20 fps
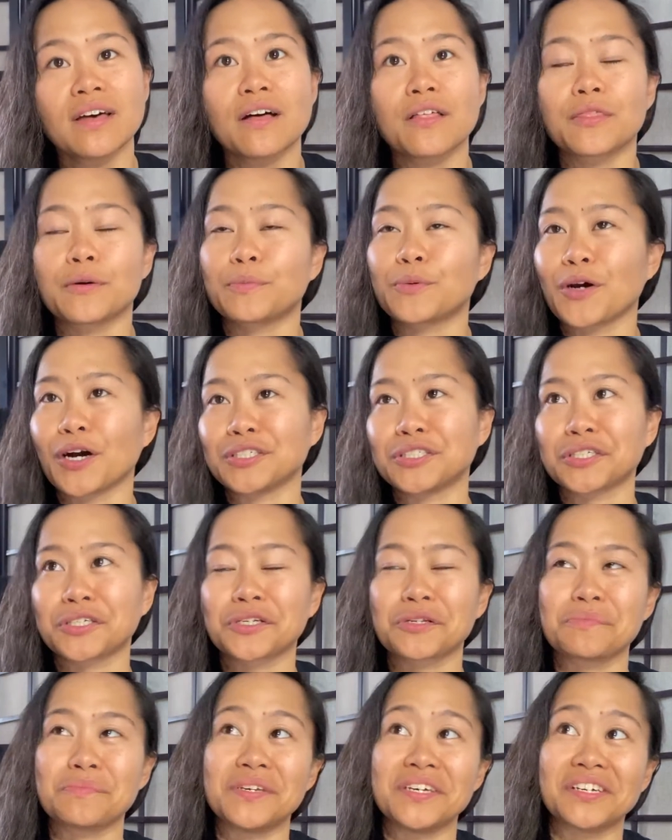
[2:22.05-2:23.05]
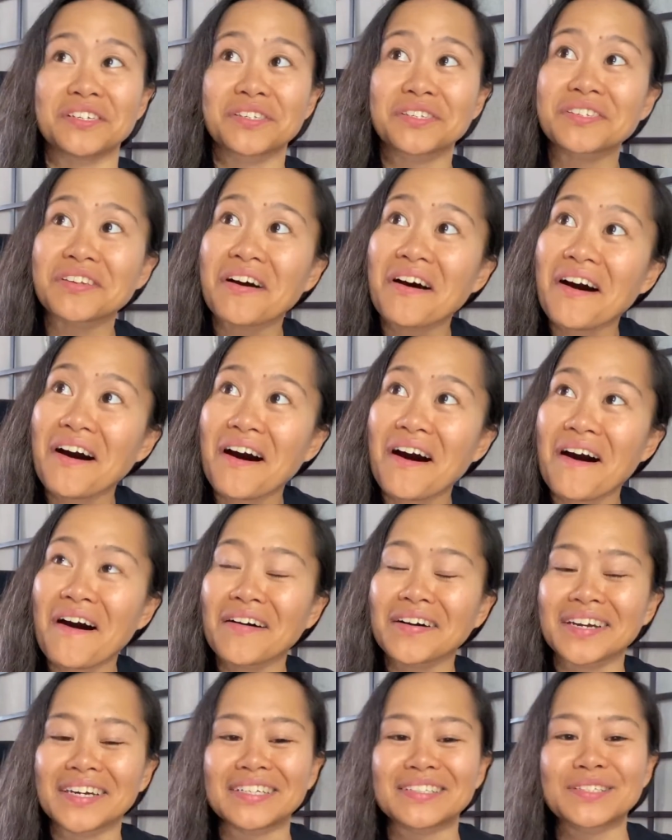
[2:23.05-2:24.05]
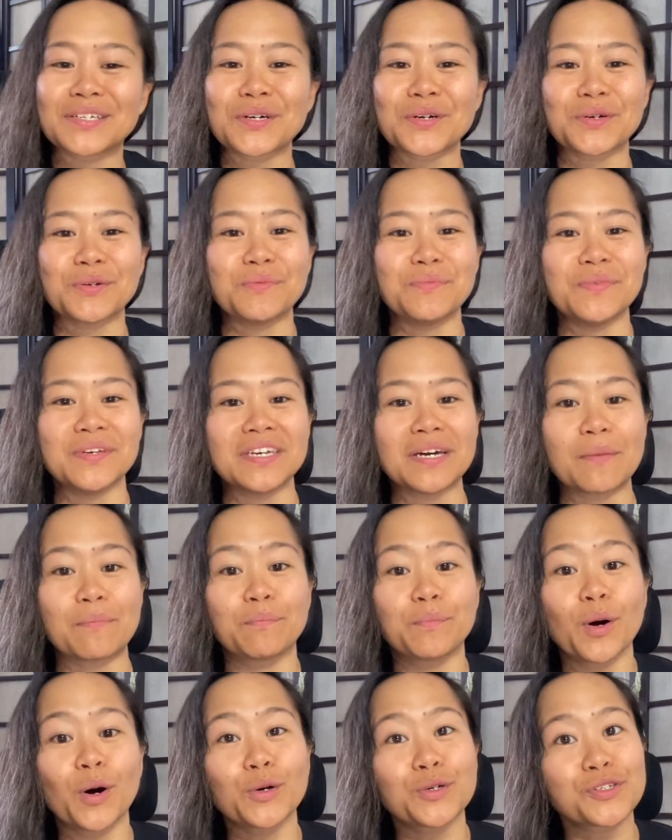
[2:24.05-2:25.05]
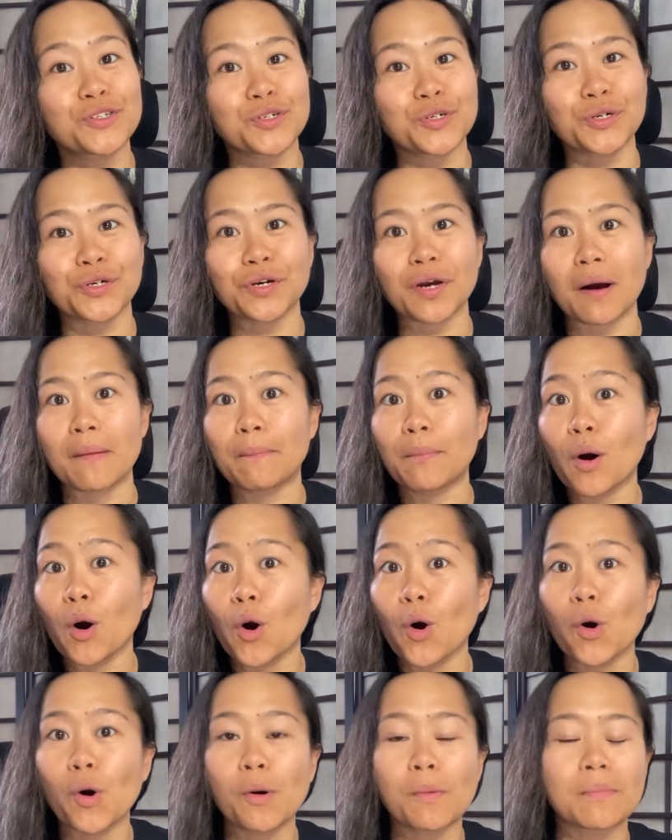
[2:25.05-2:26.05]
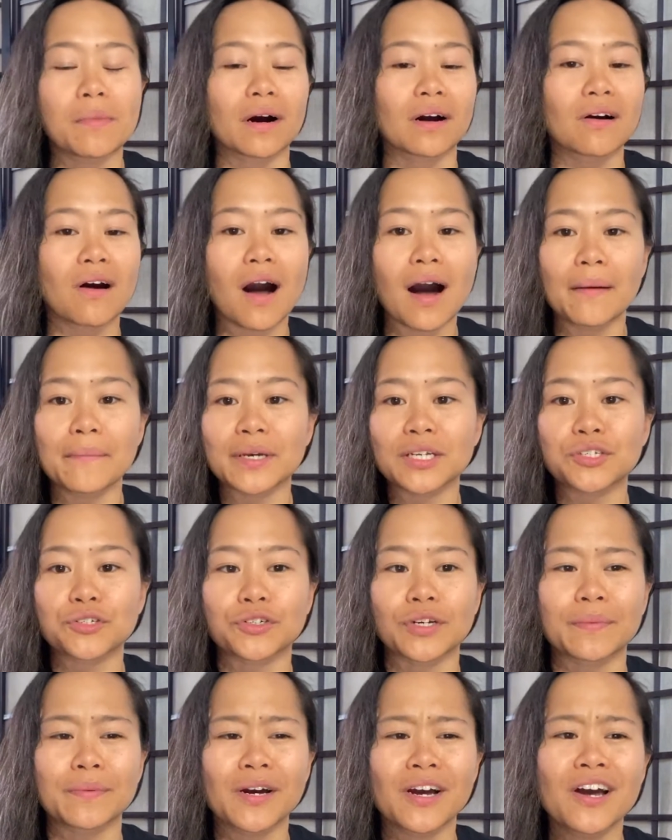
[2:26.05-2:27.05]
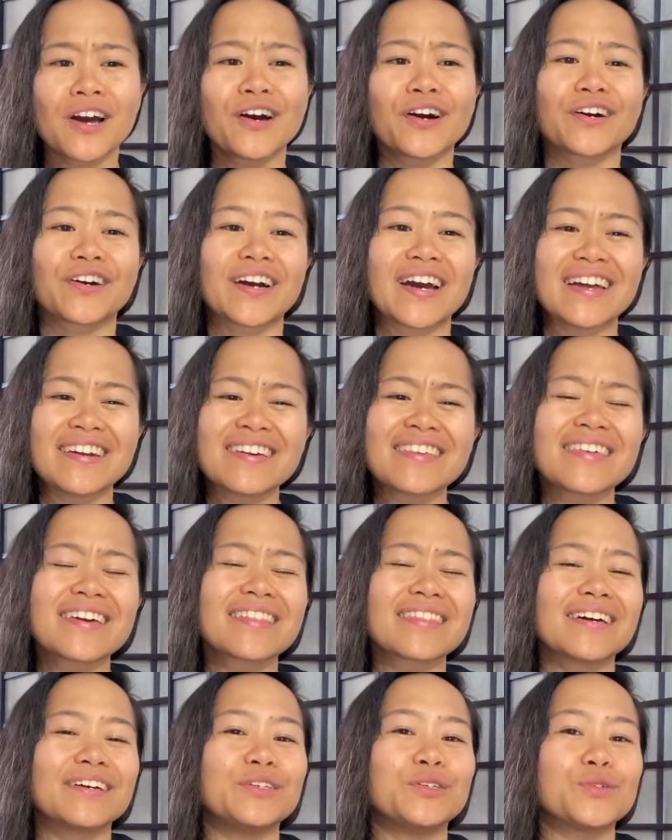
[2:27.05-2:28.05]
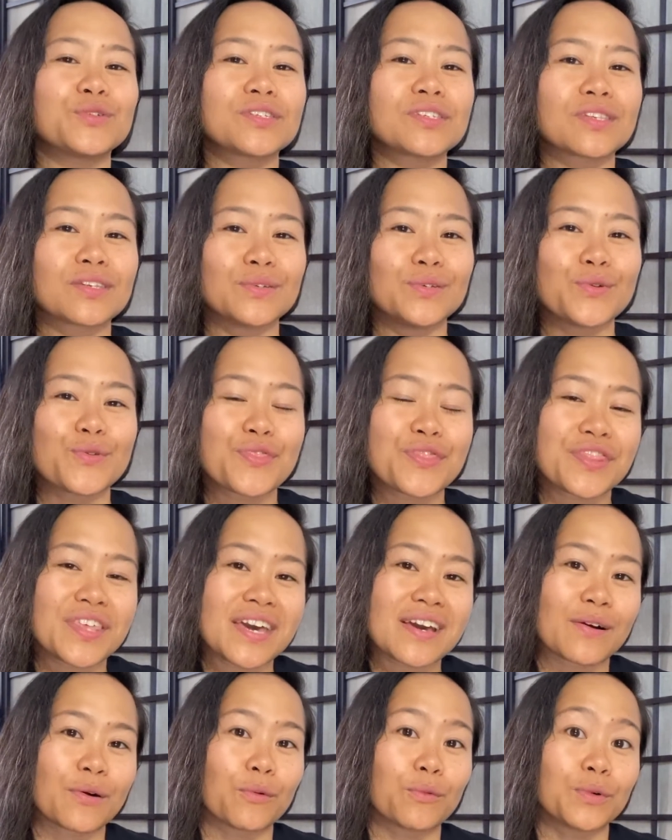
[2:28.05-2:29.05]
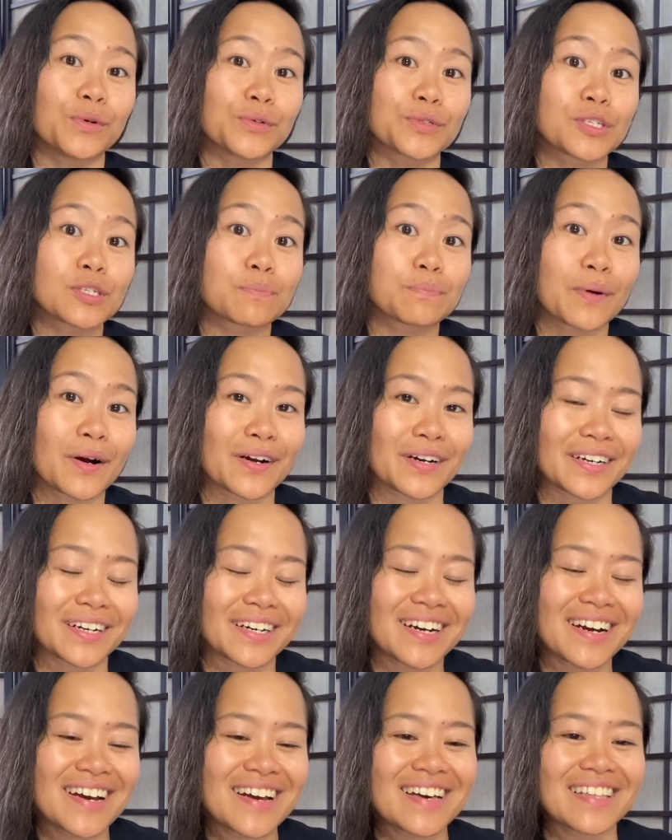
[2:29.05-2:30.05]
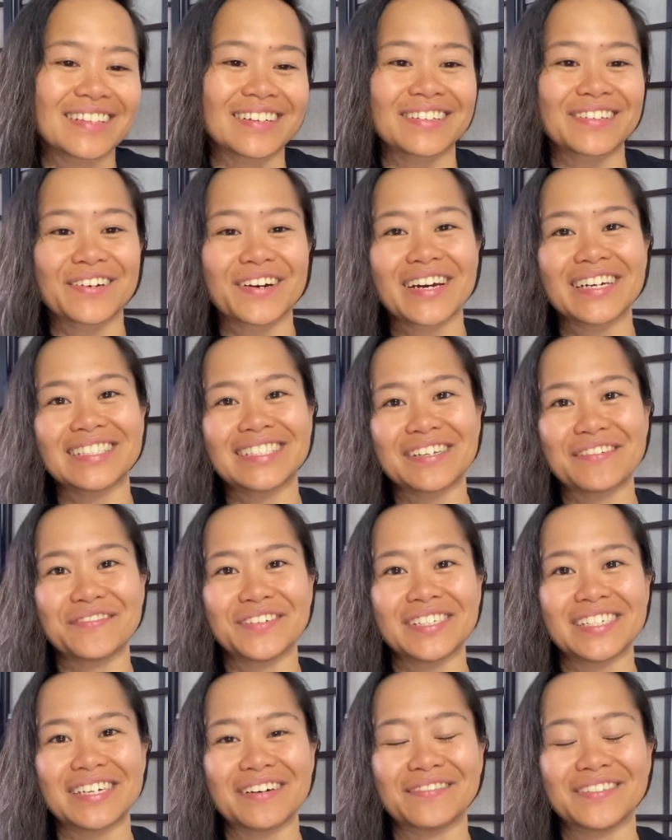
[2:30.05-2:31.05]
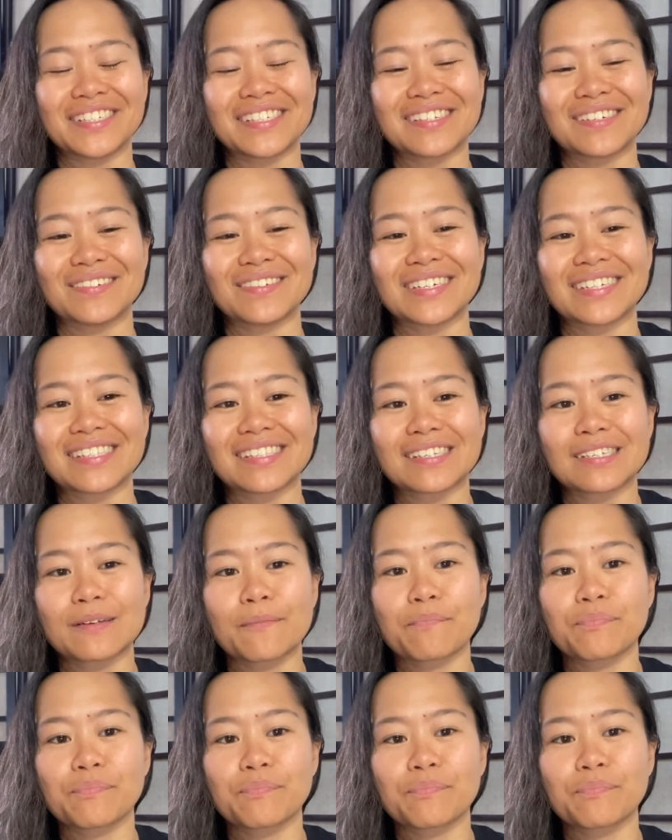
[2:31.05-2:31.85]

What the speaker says: The project should be a song, it could be a poster, a poem, a comic strip, or anything that you think will spark the creativity of the students.